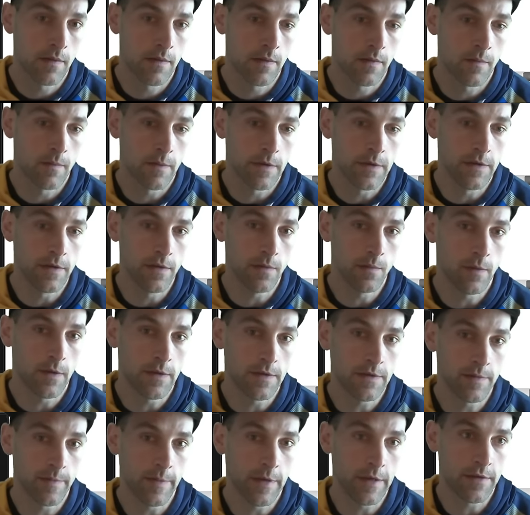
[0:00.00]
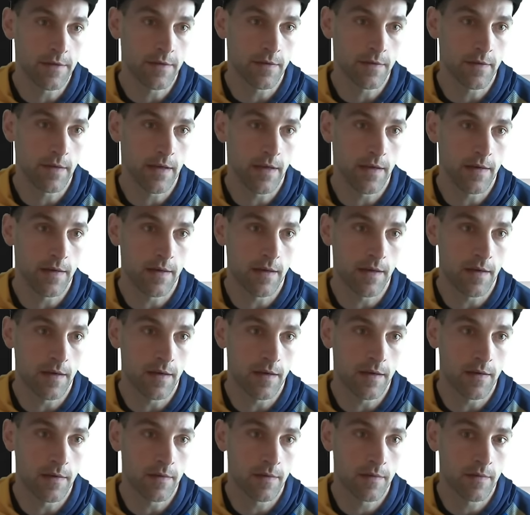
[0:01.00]
We do want to make sure that
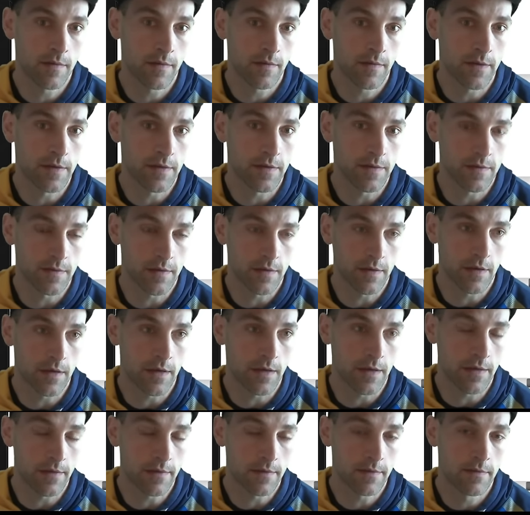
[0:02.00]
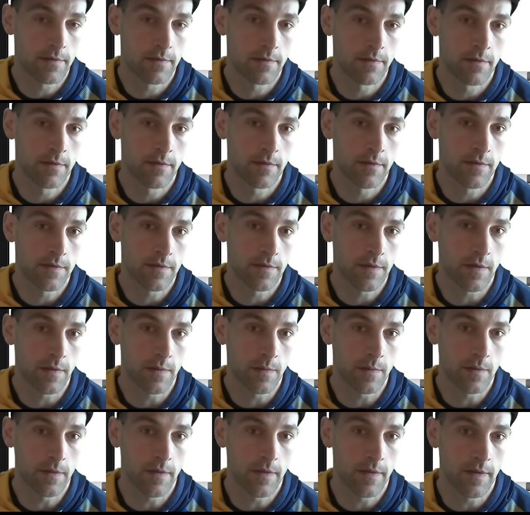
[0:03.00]
their creatures are gone.
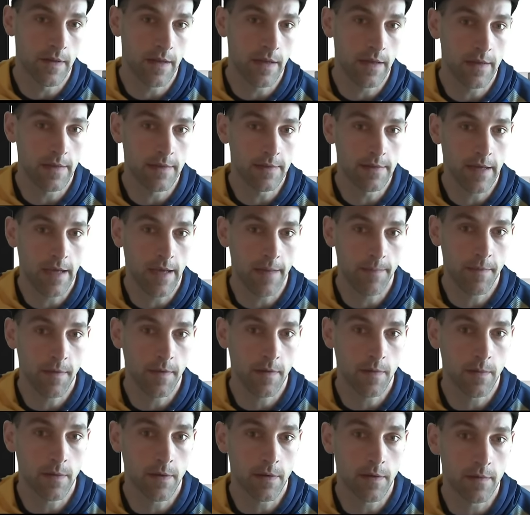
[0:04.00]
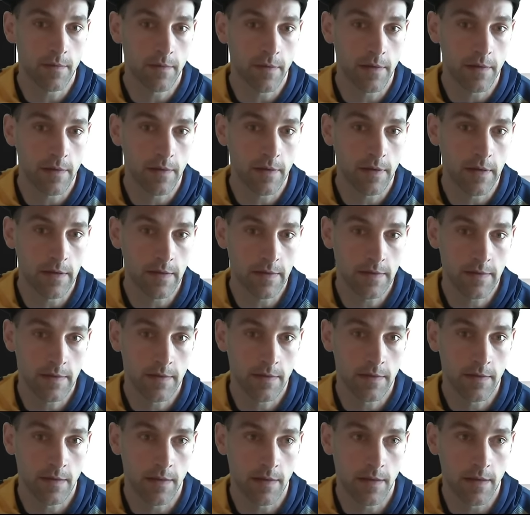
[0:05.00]
So they can tap the query this,
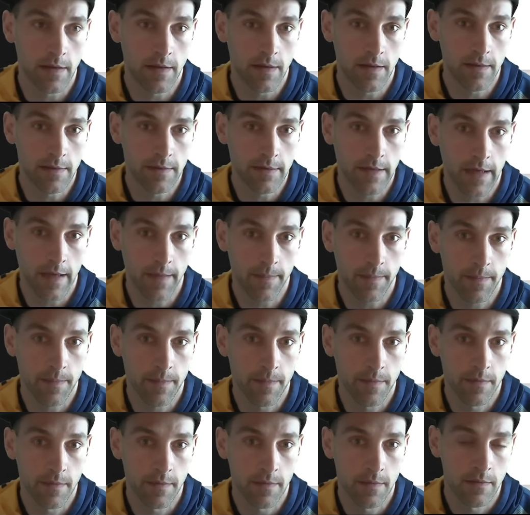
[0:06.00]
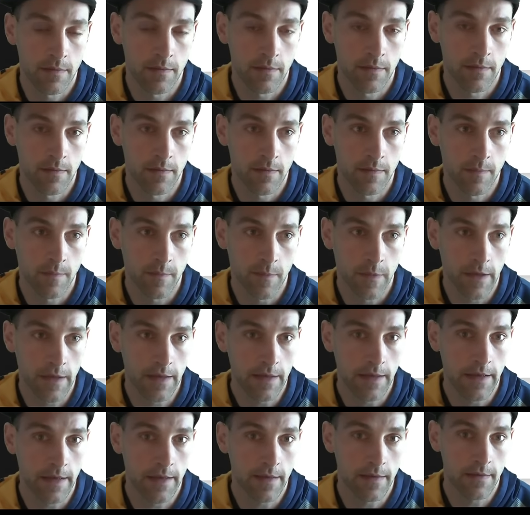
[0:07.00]
untap, play
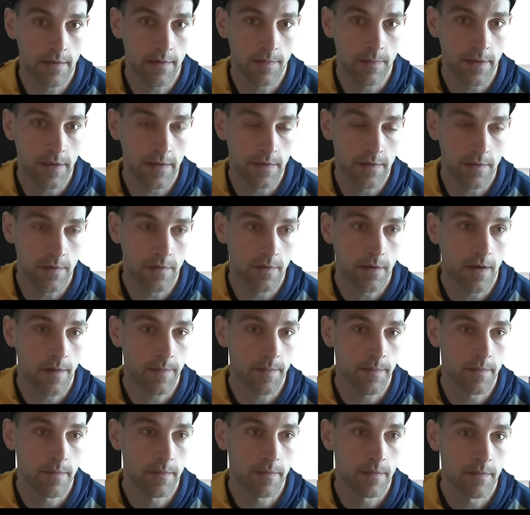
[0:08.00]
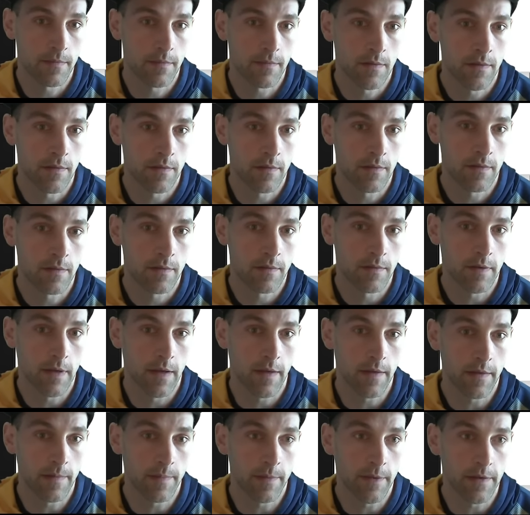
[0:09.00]
land, play a two drop.
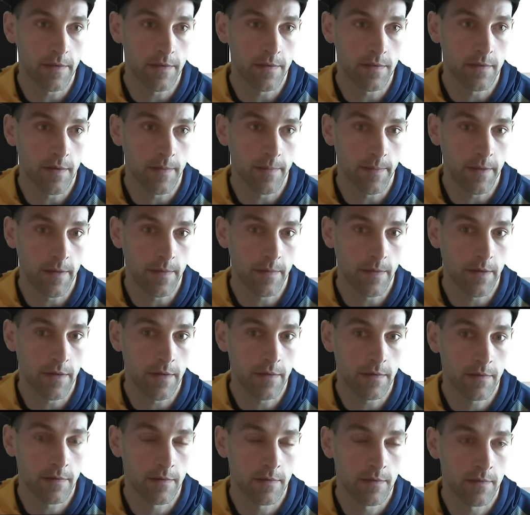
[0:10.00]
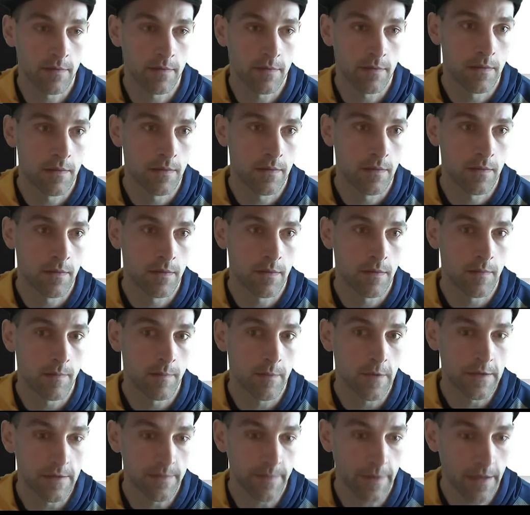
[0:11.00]
Oh, they can play a two drop anyway.
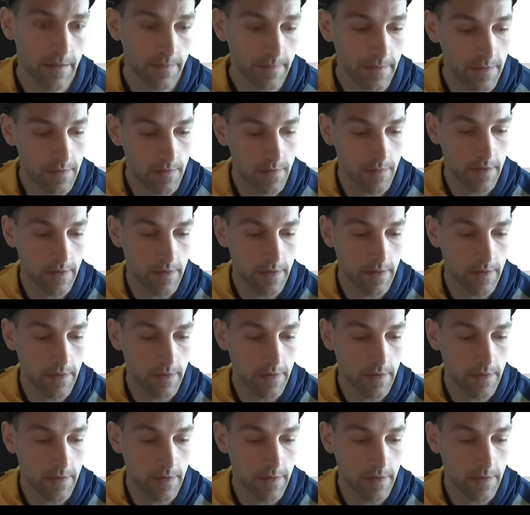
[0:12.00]
Plays battlement.